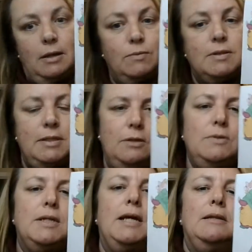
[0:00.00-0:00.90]
We'll see
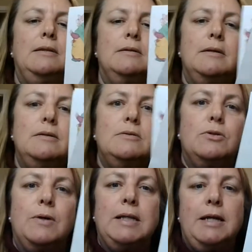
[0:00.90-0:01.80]
those again in the
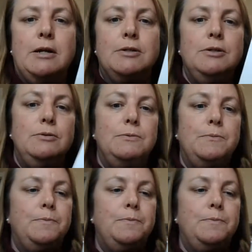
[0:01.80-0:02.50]
story later, too.